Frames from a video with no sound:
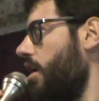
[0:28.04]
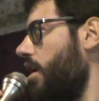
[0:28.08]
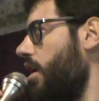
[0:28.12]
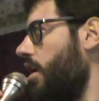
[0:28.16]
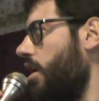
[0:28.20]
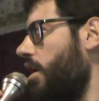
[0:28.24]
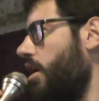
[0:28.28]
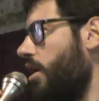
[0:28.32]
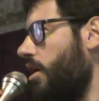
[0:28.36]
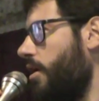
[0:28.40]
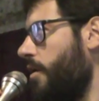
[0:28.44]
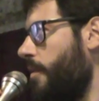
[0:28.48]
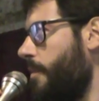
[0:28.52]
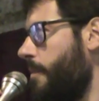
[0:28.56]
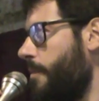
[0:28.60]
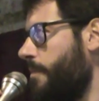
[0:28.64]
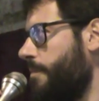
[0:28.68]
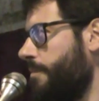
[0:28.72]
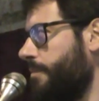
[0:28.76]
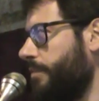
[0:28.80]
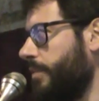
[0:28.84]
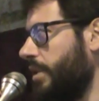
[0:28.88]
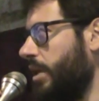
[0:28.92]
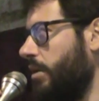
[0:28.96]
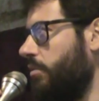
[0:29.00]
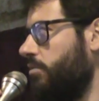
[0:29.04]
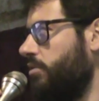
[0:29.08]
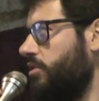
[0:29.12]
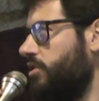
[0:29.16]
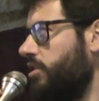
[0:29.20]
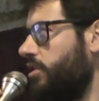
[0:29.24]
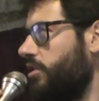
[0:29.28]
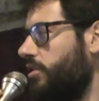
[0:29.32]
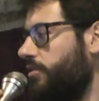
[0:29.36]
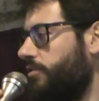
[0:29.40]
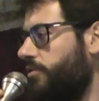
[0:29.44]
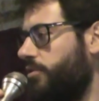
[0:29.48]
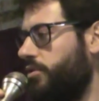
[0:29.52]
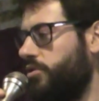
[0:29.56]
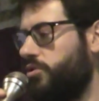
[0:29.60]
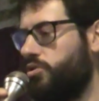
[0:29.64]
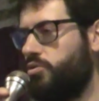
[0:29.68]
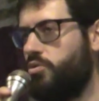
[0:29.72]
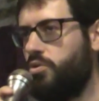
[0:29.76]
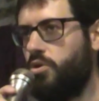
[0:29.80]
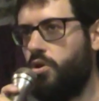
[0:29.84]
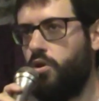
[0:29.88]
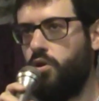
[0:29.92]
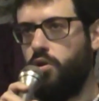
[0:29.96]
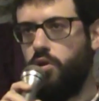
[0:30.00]
I would say the
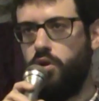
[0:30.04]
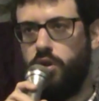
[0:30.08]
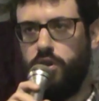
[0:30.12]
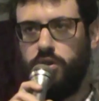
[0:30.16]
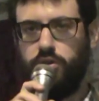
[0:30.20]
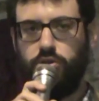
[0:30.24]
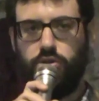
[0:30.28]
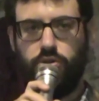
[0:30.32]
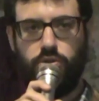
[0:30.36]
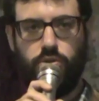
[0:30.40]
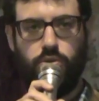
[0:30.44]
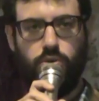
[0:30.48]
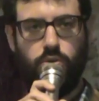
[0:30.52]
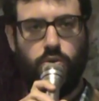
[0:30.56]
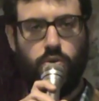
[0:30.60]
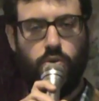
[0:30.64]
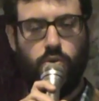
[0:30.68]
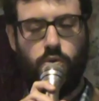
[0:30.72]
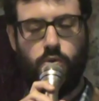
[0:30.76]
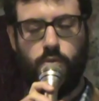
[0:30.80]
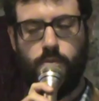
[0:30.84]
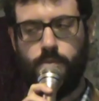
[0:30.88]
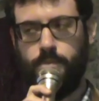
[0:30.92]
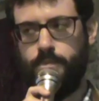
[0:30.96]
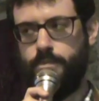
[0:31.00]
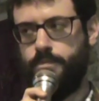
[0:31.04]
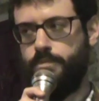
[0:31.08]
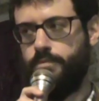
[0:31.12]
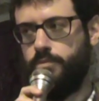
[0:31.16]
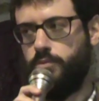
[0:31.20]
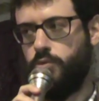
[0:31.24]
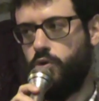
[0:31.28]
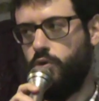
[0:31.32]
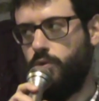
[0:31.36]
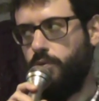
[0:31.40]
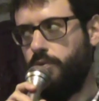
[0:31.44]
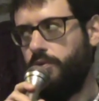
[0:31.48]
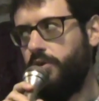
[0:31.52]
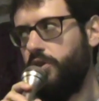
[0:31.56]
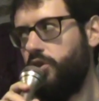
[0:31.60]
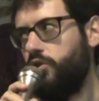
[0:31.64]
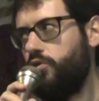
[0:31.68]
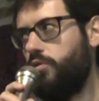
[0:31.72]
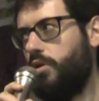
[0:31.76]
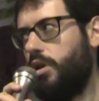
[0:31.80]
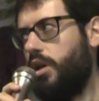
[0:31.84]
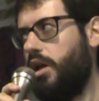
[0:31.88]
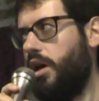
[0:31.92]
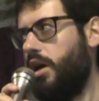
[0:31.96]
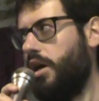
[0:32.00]
first goal is to
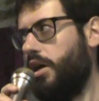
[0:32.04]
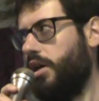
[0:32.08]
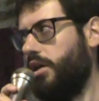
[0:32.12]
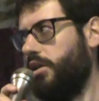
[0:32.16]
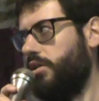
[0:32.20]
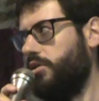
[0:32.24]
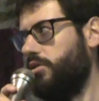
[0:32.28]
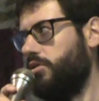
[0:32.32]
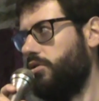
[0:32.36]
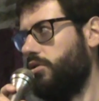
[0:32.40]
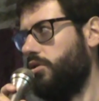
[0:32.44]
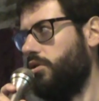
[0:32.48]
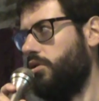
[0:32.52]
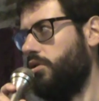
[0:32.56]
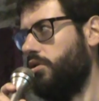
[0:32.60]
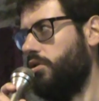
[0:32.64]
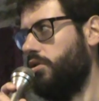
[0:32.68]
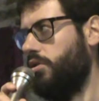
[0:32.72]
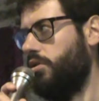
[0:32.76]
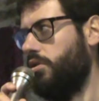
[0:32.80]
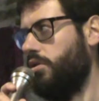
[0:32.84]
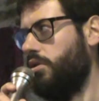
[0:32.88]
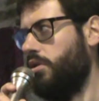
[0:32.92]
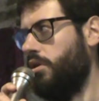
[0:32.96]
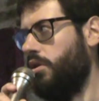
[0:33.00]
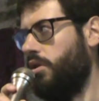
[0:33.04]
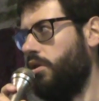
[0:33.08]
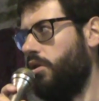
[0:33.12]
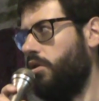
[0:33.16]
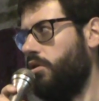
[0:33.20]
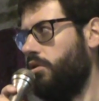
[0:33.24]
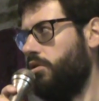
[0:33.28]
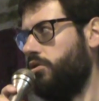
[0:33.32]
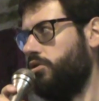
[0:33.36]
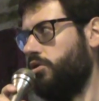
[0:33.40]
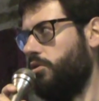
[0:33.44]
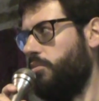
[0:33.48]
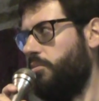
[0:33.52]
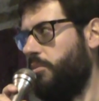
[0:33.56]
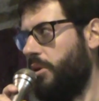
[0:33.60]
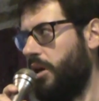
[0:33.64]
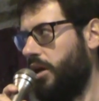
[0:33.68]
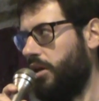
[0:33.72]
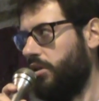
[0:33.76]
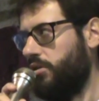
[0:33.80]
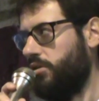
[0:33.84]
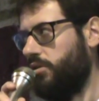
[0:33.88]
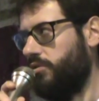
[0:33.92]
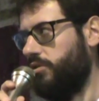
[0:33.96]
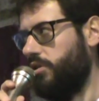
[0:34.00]
visualize also
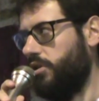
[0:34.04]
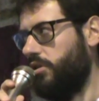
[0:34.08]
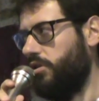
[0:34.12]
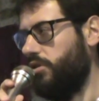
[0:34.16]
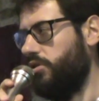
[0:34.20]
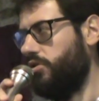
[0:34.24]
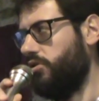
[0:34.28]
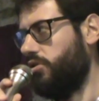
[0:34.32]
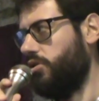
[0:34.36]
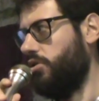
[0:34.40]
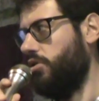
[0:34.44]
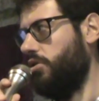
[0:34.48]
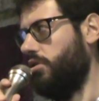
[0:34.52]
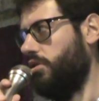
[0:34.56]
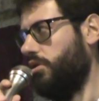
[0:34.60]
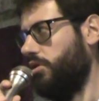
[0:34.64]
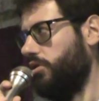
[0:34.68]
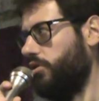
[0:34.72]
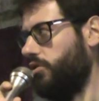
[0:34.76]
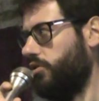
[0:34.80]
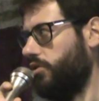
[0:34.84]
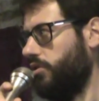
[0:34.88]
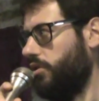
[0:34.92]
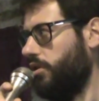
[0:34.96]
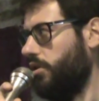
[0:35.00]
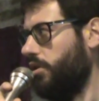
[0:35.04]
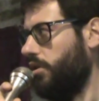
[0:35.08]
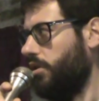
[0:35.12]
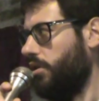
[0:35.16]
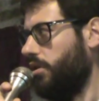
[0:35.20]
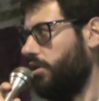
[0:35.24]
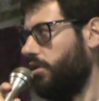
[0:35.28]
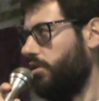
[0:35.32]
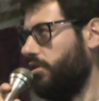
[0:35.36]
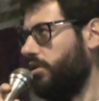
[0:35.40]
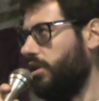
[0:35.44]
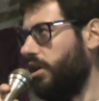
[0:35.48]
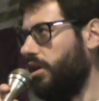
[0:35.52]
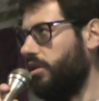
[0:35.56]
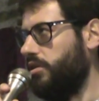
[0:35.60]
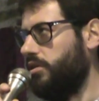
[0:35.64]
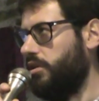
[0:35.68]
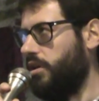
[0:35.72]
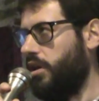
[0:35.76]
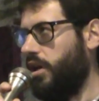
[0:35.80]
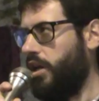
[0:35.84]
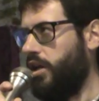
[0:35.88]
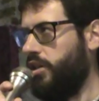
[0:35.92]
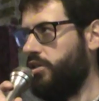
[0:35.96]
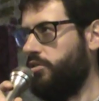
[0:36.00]
part of the discourse that
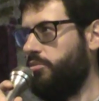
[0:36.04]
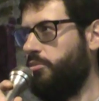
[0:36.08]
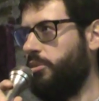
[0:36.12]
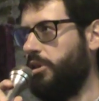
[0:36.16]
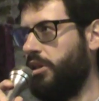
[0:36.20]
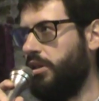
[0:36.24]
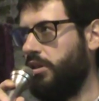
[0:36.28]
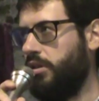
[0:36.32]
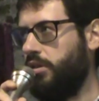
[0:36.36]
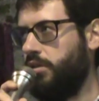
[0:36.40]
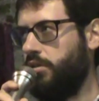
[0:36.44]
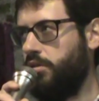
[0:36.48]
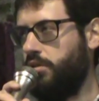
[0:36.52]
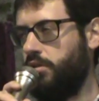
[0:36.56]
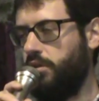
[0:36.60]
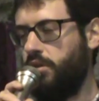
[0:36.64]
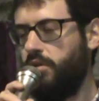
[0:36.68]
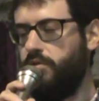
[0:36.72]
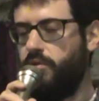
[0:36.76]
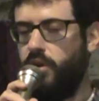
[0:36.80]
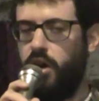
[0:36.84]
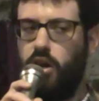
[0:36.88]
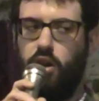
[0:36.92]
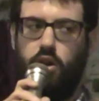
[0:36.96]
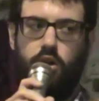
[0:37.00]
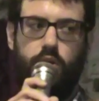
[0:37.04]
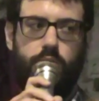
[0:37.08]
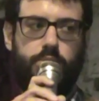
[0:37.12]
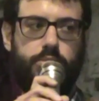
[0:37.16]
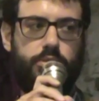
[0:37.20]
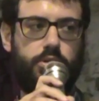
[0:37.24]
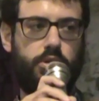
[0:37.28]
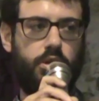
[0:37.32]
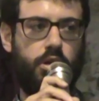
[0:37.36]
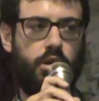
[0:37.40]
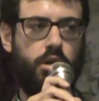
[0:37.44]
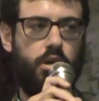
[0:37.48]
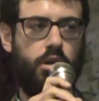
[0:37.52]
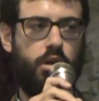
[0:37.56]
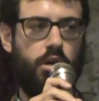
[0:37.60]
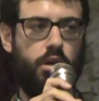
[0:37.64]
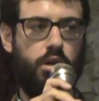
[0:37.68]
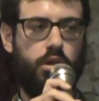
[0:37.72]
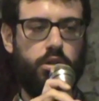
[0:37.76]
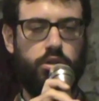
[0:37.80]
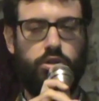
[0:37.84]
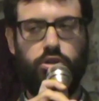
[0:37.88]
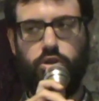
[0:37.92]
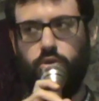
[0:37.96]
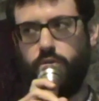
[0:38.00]
has been developed
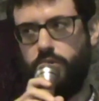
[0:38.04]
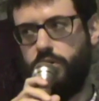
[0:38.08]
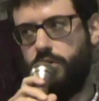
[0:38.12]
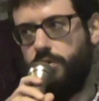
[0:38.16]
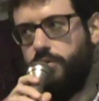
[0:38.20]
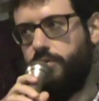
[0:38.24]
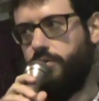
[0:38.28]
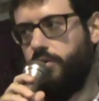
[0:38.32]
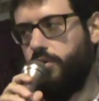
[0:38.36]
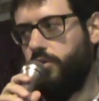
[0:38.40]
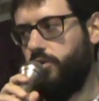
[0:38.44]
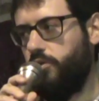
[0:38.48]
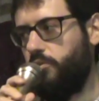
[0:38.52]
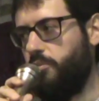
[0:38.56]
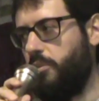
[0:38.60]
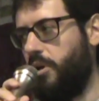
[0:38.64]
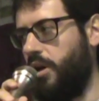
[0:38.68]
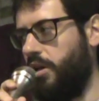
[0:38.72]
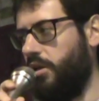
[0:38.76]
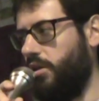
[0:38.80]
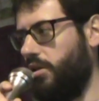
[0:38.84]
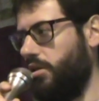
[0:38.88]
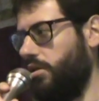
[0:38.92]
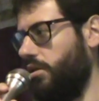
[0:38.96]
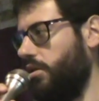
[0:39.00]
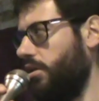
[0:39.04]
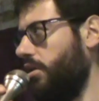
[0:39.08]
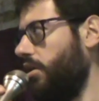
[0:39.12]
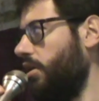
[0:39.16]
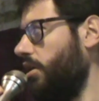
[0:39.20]
during the first panel.